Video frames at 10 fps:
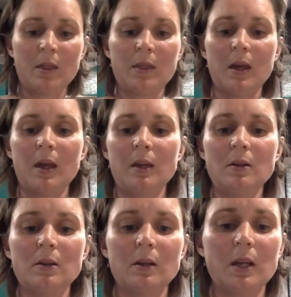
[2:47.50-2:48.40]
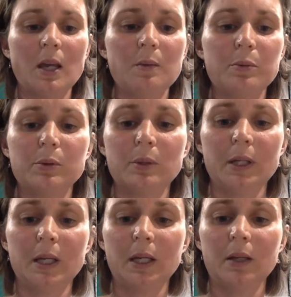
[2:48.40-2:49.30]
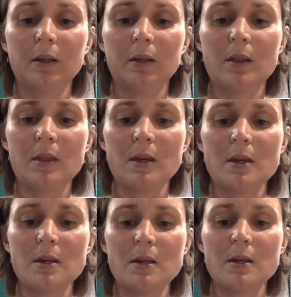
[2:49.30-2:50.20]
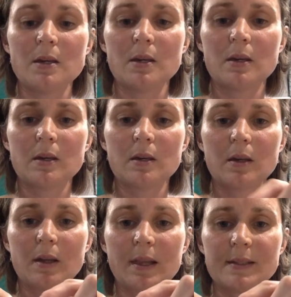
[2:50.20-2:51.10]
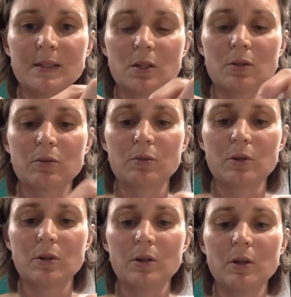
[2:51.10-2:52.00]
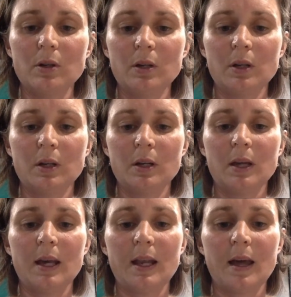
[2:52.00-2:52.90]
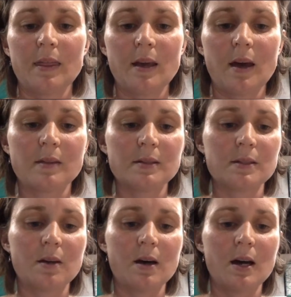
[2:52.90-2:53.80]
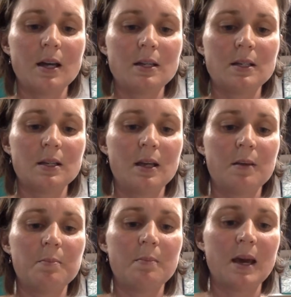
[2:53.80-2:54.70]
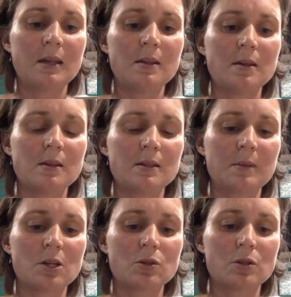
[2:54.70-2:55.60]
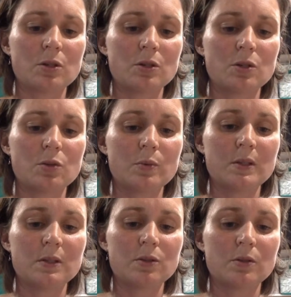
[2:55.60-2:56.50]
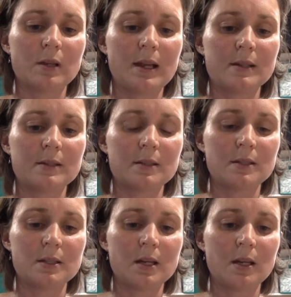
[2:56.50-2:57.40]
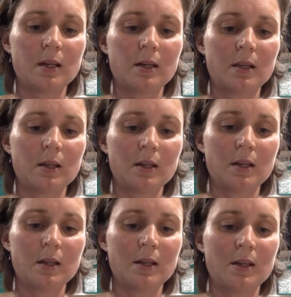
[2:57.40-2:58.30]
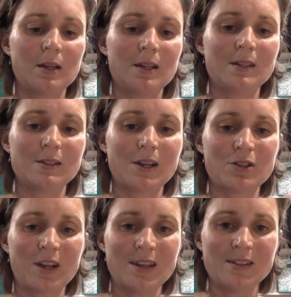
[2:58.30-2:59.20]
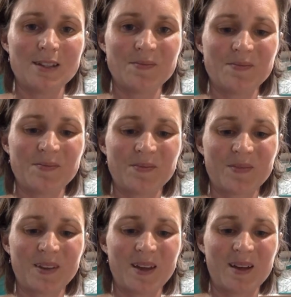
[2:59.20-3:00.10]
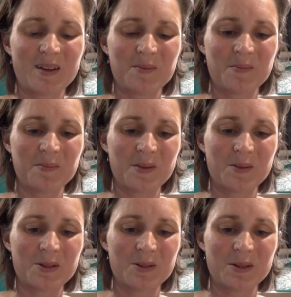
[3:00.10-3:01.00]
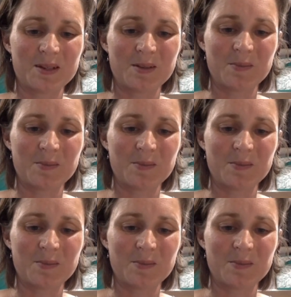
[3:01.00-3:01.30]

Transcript: then you're going to keep pulling the elastic through and out the other side. Main thing is make sure you don't twist your elastic inside your casing, otherwise you'll end up